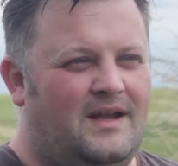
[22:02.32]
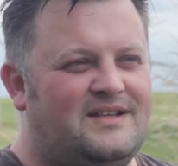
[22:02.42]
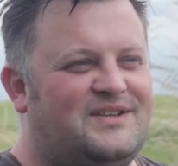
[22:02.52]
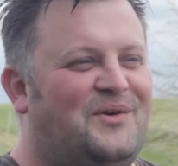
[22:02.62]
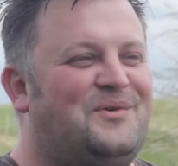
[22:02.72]

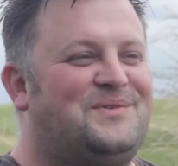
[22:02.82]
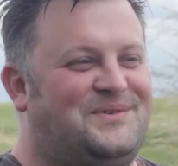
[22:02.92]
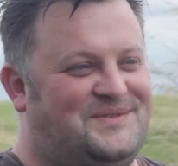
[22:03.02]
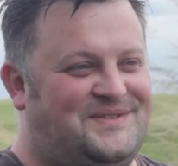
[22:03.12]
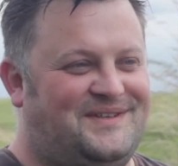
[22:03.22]
and he
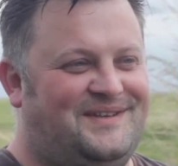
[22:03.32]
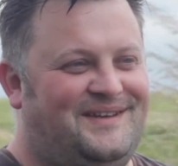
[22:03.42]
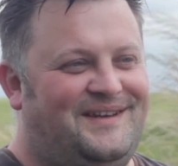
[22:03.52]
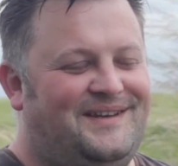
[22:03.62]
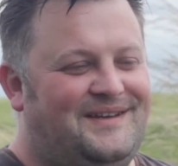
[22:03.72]
told us
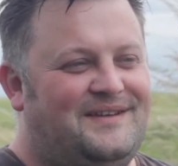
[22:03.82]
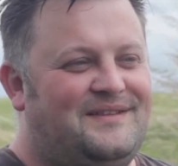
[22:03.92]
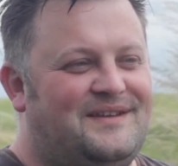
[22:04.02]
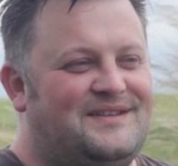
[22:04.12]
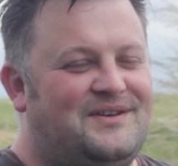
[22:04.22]

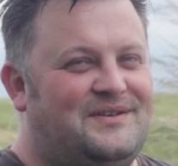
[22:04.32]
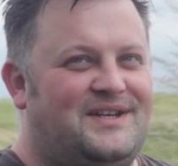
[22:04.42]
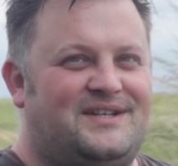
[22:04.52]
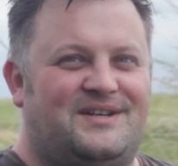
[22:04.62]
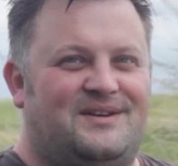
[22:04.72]
that his
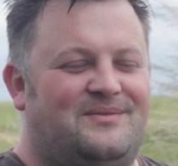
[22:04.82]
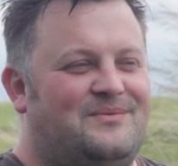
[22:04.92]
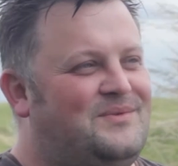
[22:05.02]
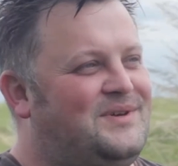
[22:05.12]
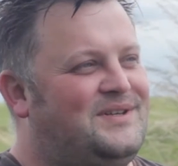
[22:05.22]

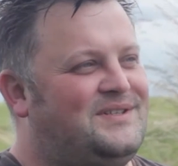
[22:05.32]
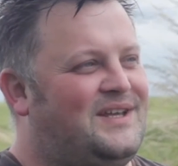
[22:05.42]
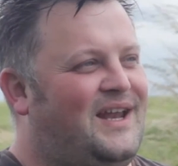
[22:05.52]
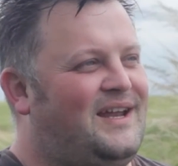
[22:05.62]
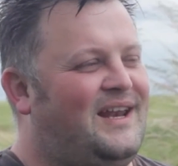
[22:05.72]
audition
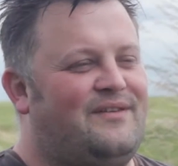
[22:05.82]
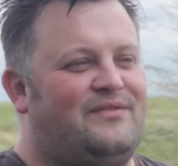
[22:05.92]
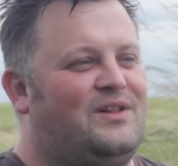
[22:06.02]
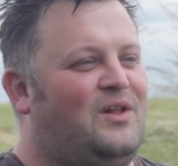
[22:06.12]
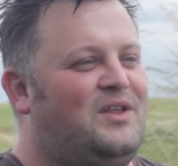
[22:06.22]
was at like
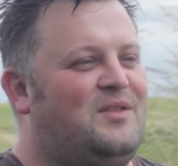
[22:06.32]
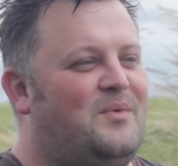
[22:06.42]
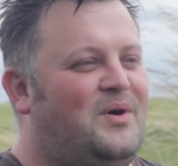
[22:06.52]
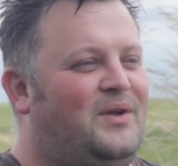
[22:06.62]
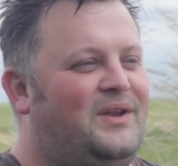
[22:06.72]
11 o'clock
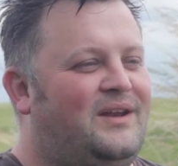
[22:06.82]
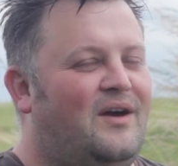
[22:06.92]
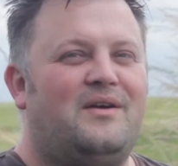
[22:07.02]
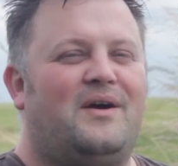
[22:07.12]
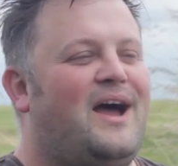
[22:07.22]
in the
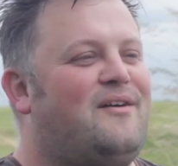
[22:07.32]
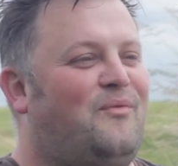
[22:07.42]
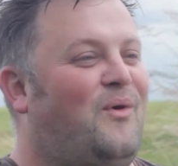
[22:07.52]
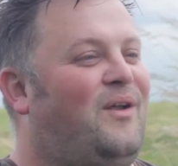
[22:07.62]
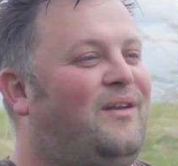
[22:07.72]
morning. Oh no,
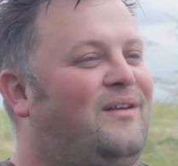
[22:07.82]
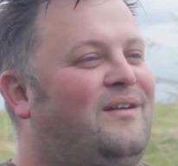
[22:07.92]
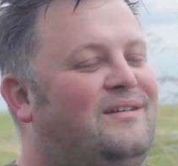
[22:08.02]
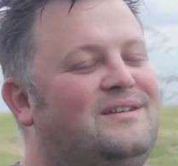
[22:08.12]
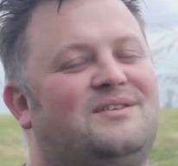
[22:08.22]
1:30.
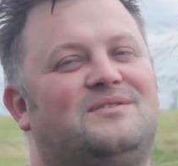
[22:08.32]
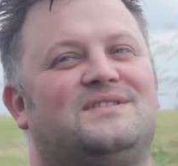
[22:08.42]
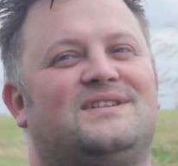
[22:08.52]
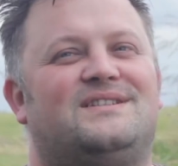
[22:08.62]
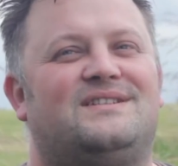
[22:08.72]
He
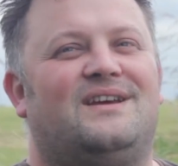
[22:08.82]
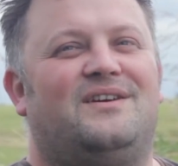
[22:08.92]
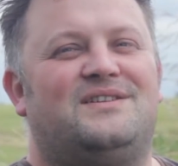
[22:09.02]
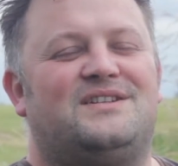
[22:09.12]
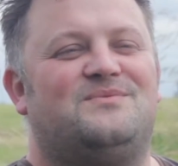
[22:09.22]
told us his
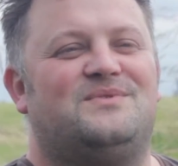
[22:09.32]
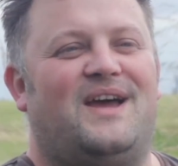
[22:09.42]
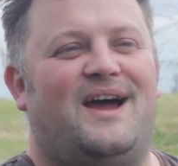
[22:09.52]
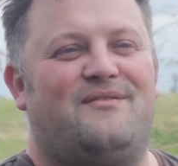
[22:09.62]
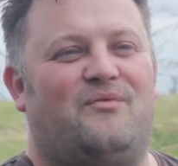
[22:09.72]
audition
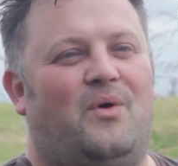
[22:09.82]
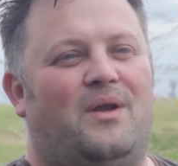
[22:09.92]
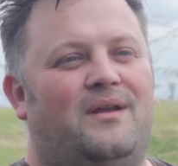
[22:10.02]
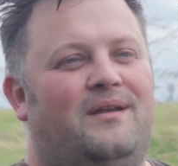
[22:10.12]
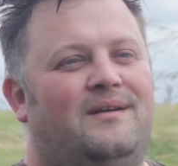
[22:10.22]
was at
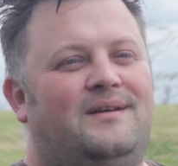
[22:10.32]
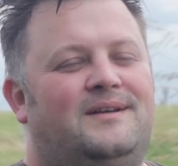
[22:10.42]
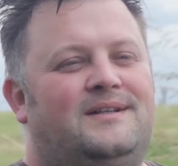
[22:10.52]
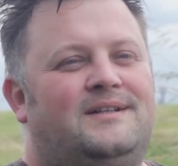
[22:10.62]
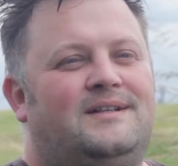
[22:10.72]
1:30,
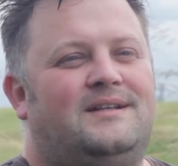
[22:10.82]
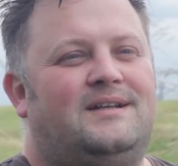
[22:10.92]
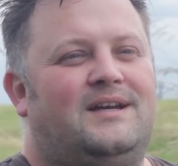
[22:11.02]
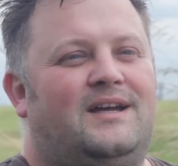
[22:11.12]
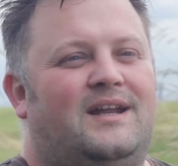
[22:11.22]

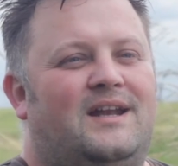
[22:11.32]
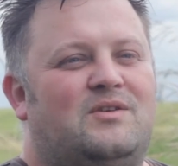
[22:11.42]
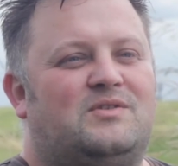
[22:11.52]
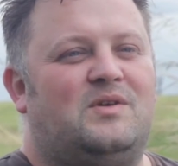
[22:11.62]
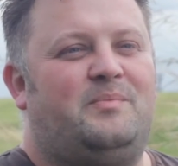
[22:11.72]

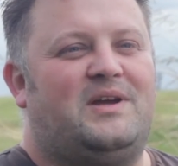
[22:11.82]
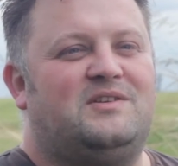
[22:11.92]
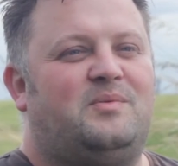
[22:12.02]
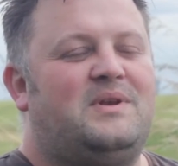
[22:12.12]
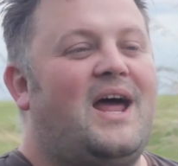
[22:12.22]
and he was going to
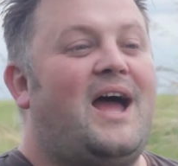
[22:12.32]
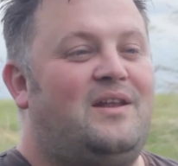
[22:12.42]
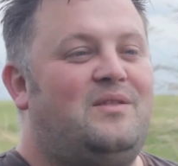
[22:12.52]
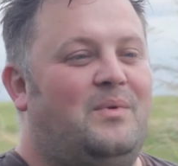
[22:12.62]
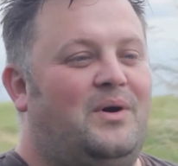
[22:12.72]
pick us up at
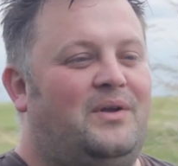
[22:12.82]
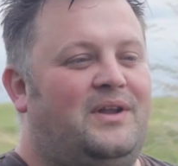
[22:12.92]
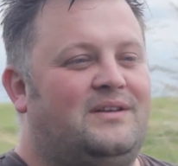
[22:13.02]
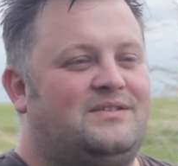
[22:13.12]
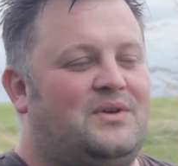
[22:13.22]
9 in the
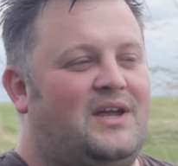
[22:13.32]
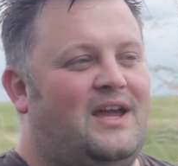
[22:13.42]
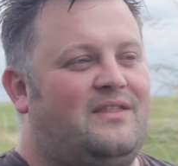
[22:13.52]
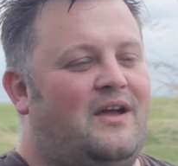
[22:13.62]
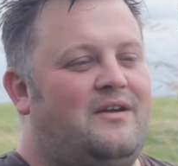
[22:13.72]
morning so we
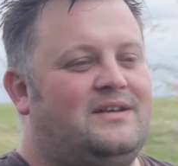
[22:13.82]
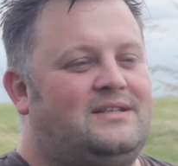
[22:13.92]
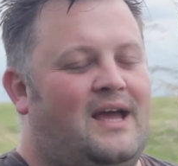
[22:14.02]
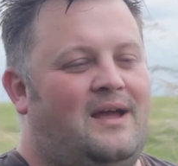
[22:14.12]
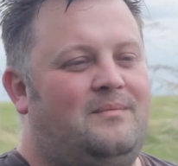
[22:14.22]
could get there
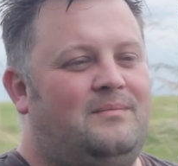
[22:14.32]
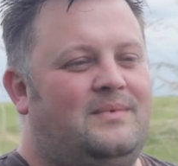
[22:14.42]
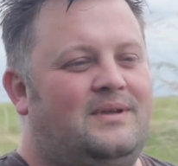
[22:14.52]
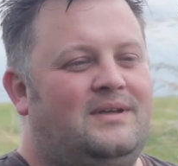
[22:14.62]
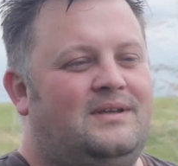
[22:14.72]
in time.